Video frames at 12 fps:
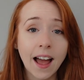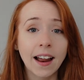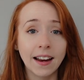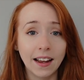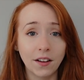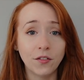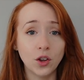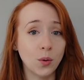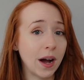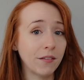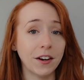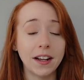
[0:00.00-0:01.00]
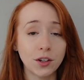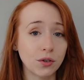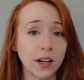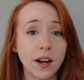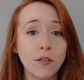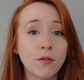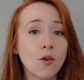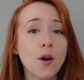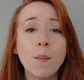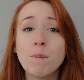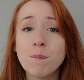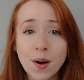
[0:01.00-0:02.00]
And if you haven't had a drink for
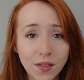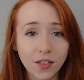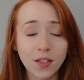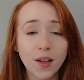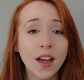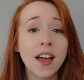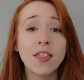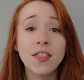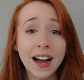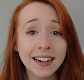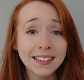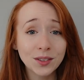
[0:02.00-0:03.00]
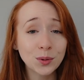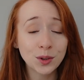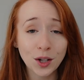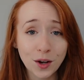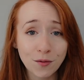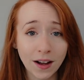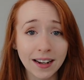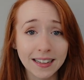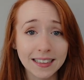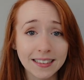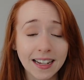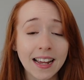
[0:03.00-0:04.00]
a month, that is also
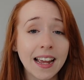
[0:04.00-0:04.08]
valid.